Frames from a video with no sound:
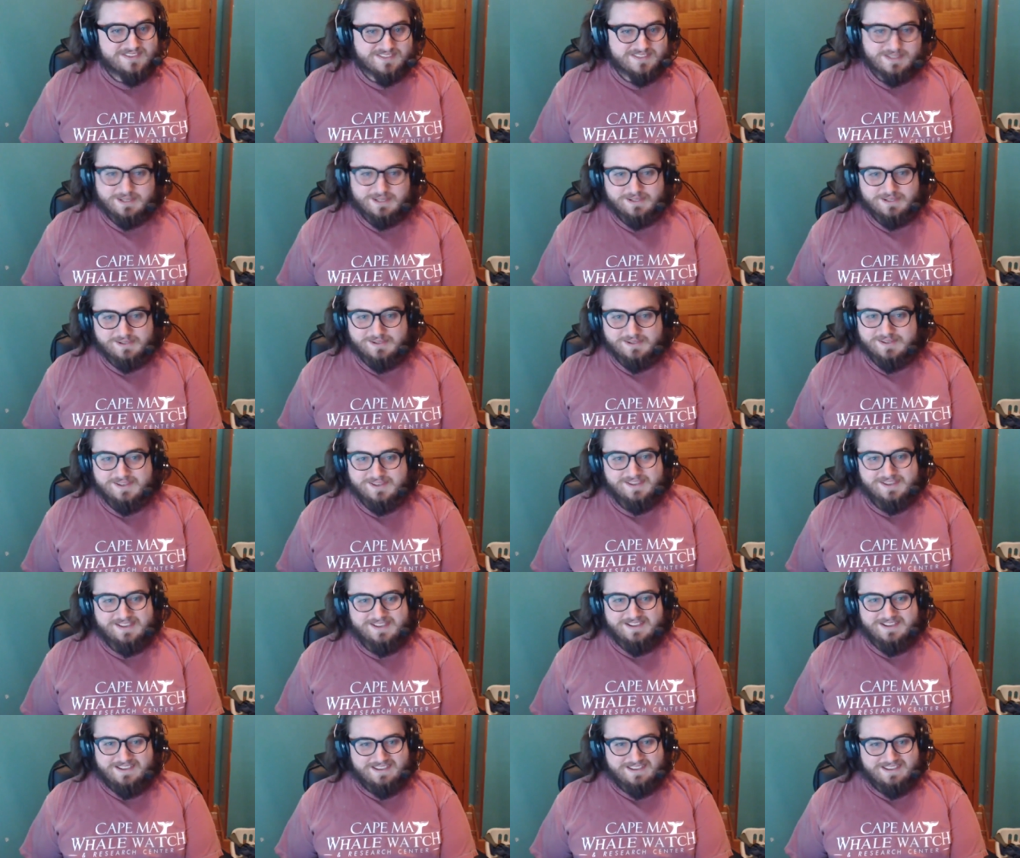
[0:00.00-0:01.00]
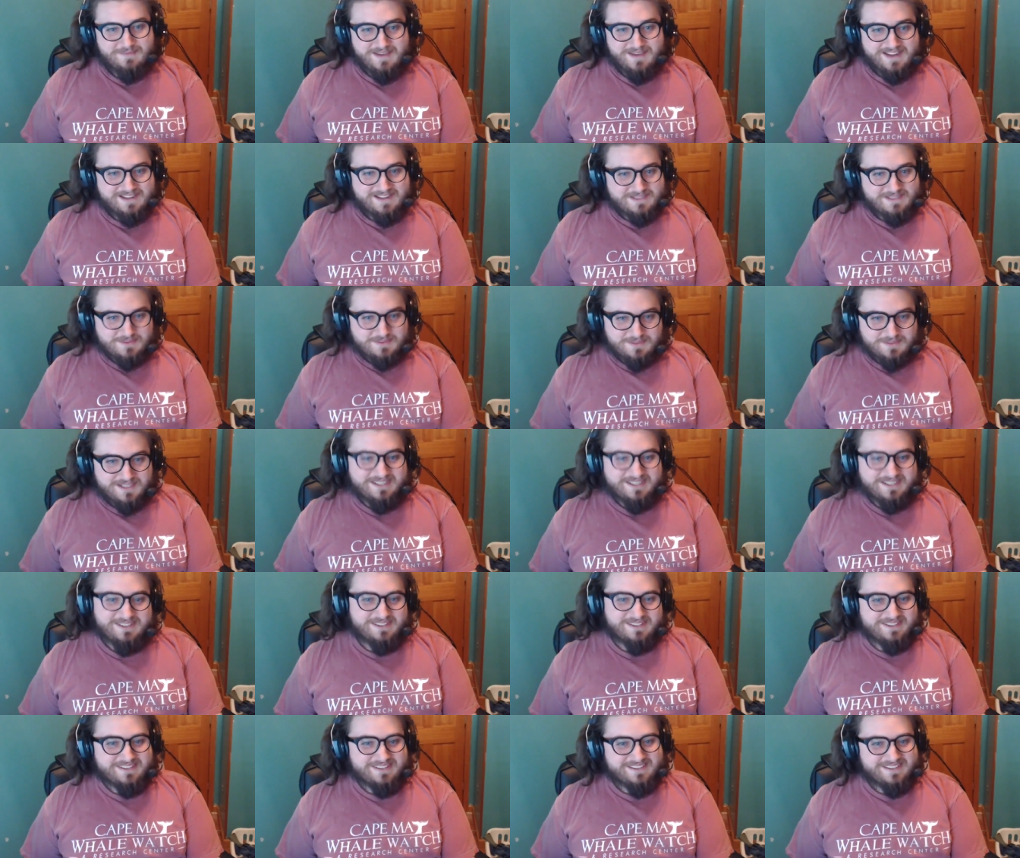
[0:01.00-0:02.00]
So, you might as
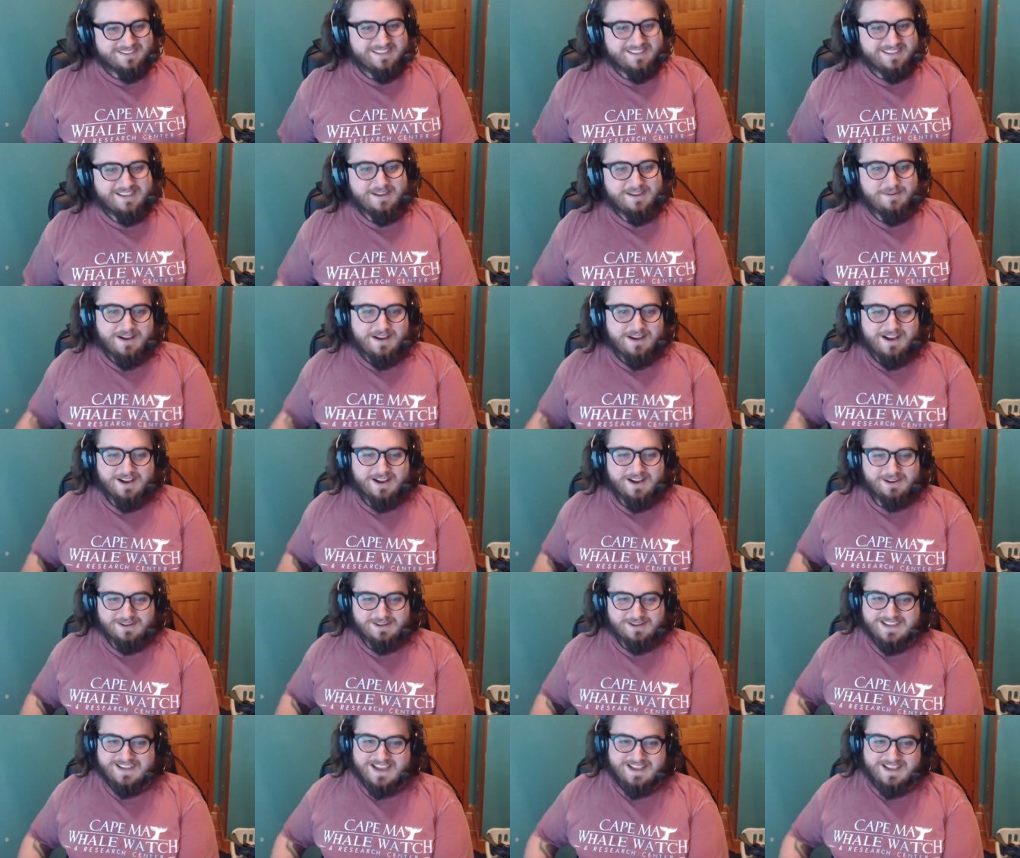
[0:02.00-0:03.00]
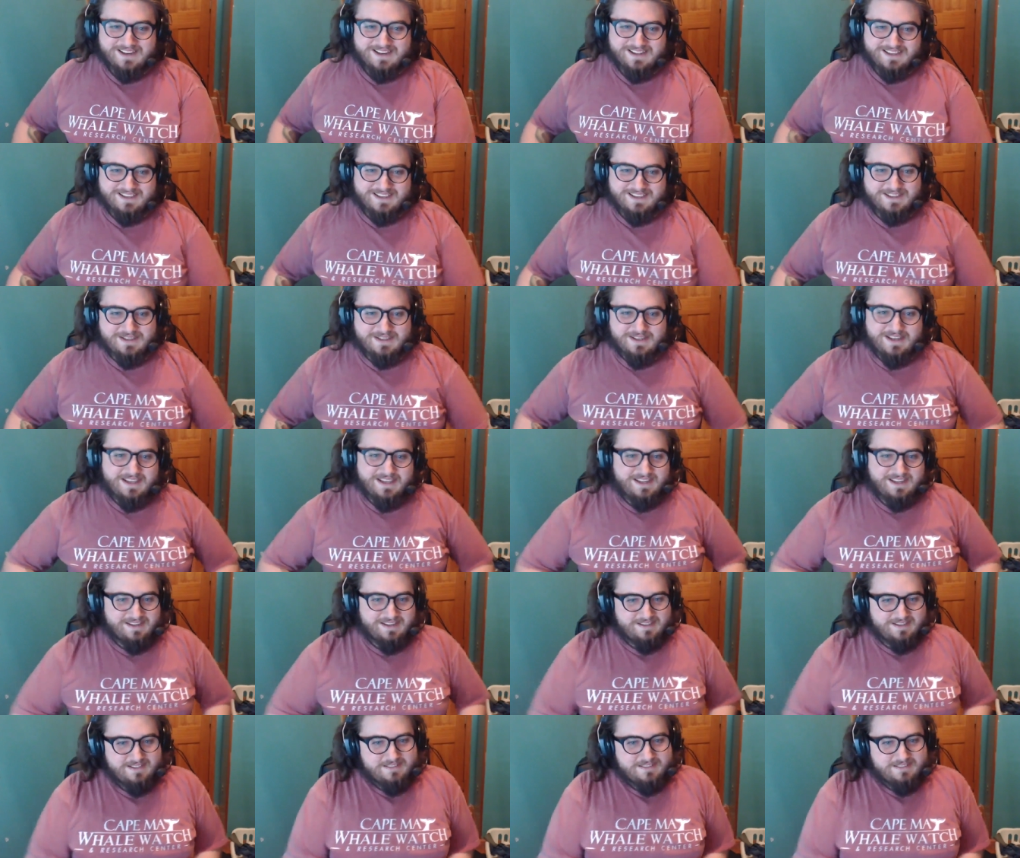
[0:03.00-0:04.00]
well like hunker down and get good at
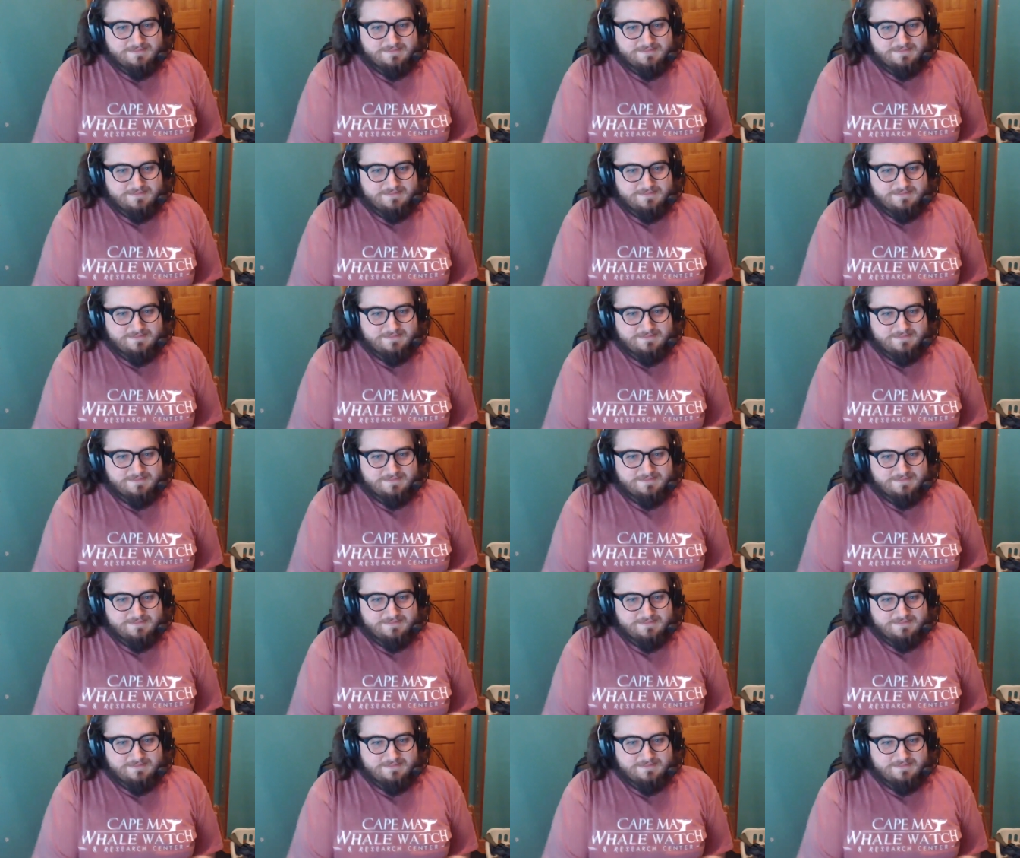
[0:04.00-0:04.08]
it.